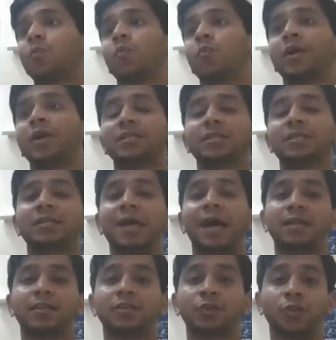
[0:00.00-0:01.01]
what is it
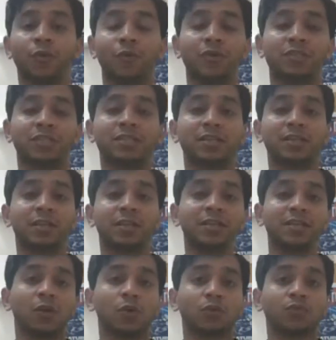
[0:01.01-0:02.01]
that universities in
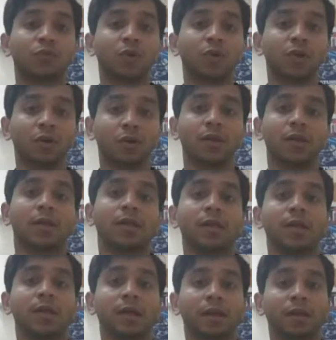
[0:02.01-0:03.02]
india look for
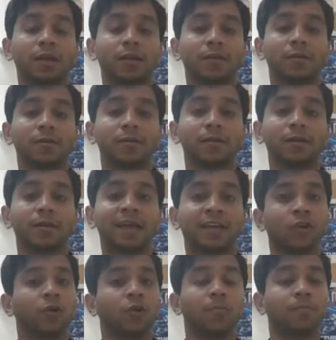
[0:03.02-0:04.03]
and
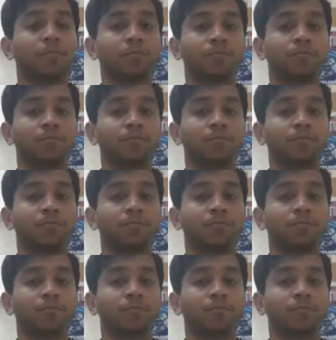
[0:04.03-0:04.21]
like you know